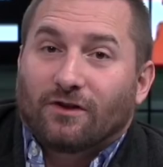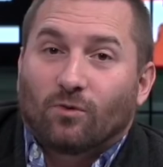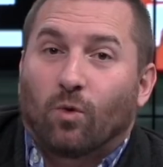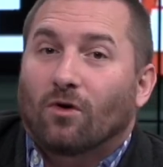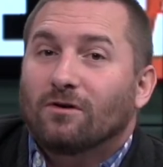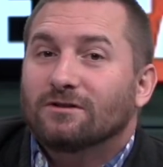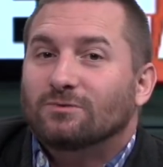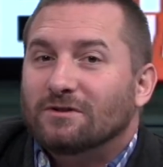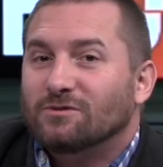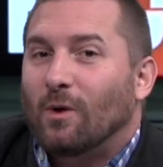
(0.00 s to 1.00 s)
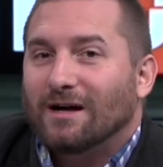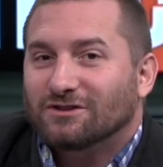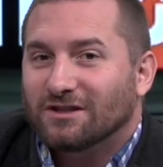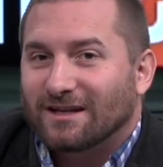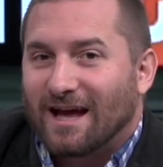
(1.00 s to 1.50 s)
The world was
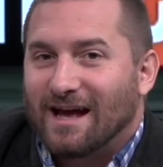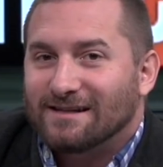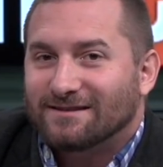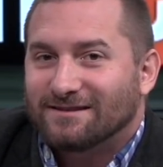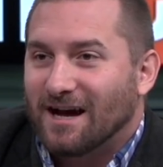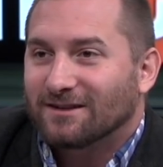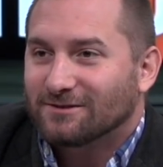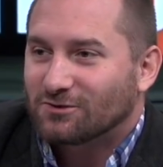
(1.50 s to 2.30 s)
watching as Donald